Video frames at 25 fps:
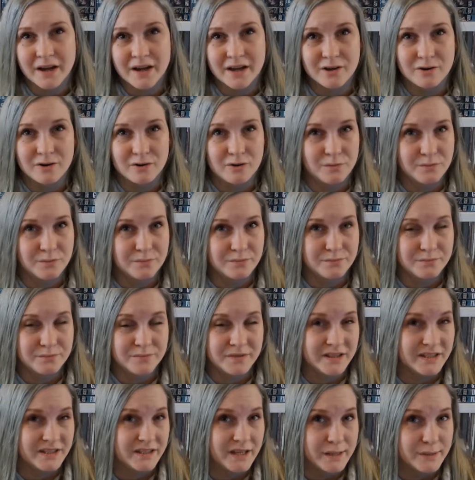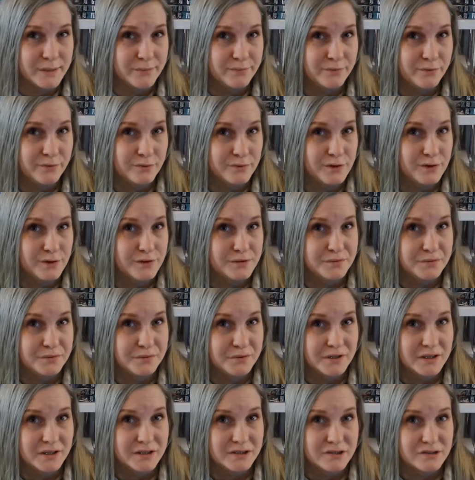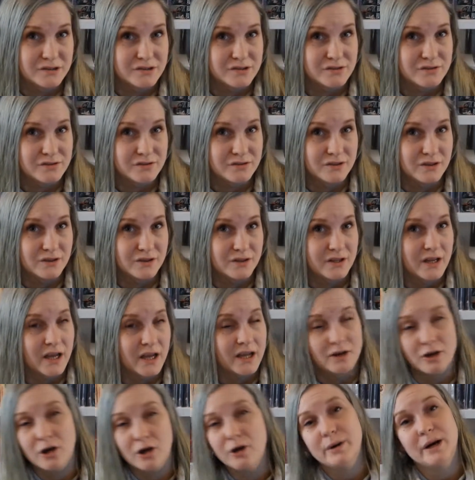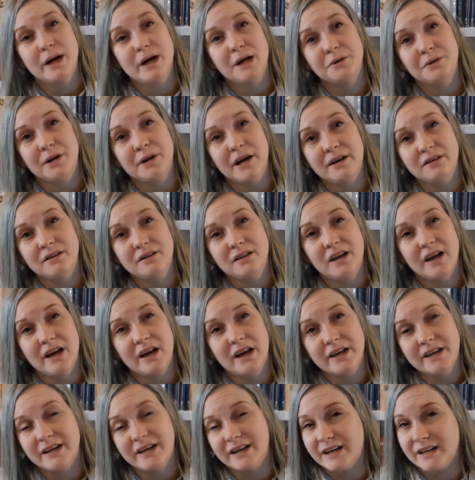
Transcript: I hope it helped for those of you that does not know how to outline,